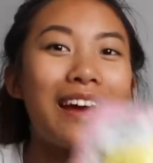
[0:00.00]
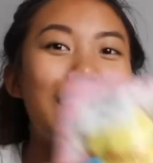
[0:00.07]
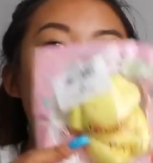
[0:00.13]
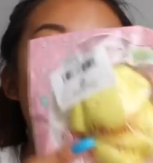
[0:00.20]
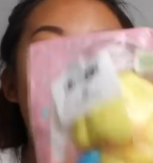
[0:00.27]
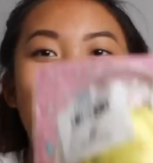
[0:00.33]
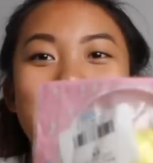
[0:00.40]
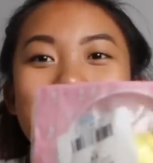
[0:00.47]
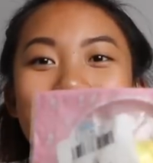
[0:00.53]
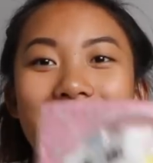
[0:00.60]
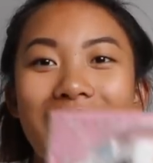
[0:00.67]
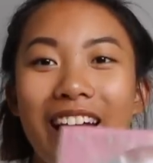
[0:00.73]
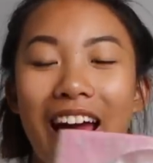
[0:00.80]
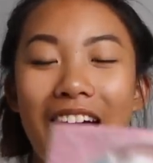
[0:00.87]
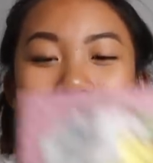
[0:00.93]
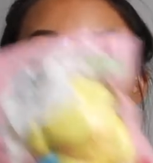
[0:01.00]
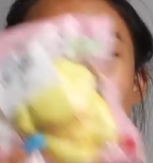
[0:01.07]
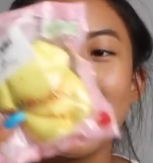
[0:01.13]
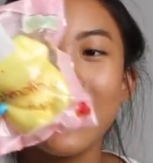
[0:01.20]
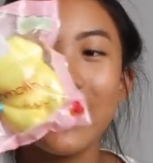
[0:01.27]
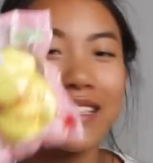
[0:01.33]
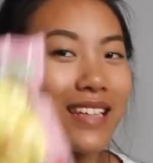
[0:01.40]
and I actually already have
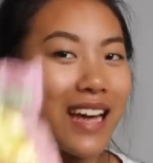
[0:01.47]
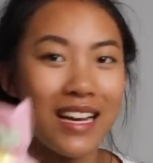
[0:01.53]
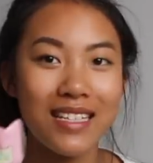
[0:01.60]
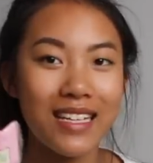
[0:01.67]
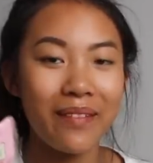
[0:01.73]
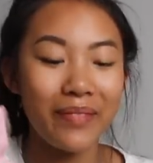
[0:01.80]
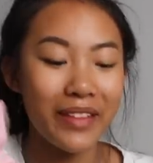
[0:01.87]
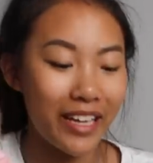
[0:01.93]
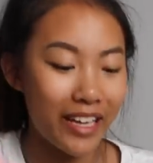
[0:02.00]
this exact same